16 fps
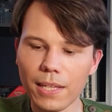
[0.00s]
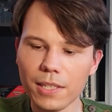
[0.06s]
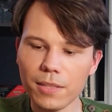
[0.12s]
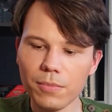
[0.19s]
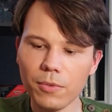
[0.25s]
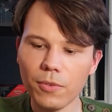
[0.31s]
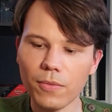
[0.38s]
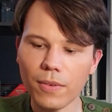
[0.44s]

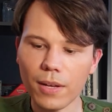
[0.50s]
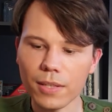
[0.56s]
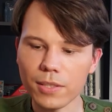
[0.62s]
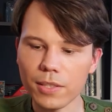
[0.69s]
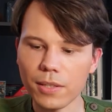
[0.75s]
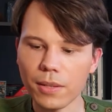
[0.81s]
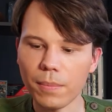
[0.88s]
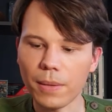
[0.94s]
move on
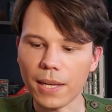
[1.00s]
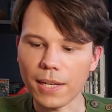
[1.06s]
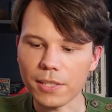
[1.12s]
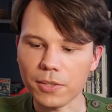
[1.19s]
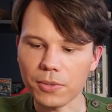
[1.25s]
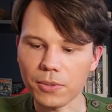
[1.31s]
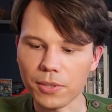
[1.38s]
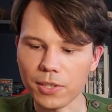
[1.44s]
to the
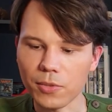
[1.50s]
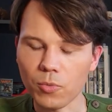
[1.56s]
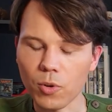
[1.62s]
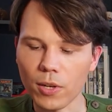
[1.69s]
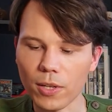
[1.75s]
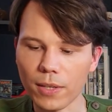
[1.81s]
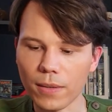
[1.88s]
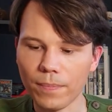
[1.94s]
Blastoise
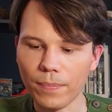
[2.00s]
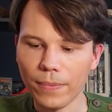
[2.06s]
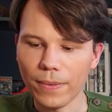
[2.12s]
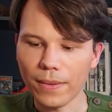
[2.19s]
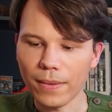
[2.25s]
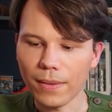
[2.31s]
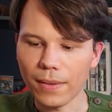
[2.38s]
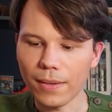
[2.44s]
one.
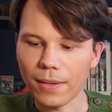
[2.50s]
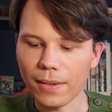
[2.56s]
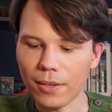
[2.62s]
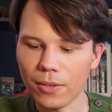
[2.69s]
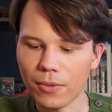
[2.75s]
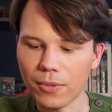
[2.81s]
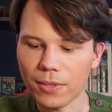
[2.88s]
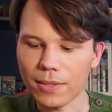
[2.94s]

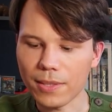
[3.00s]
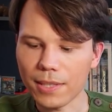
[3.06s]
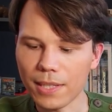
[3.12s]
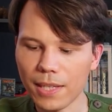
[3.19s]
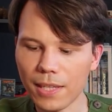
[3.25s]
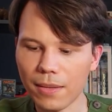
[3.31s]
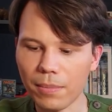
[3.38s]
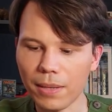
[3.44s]
You can see
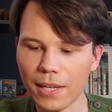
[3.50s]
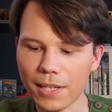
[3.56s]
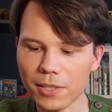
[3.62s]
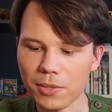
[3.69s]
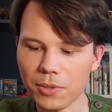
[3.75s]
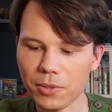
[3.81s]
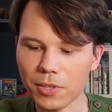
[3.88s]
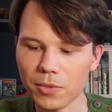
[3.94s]
the
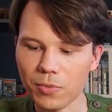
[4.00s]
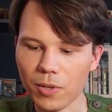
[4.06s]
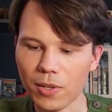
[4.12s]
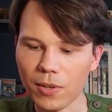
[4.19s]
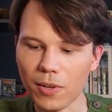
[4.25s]
Blastoise one